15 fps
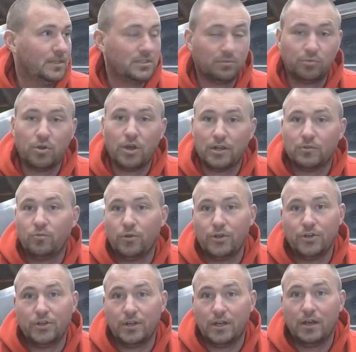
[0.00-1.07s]
product where you're
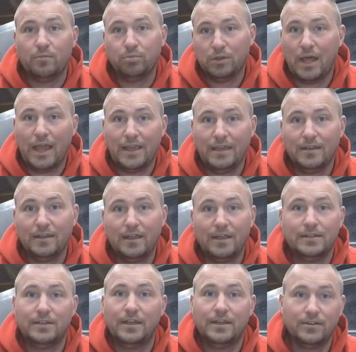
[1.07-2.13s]
going to apply it
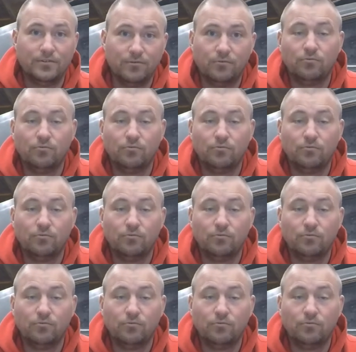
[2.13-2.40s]
and then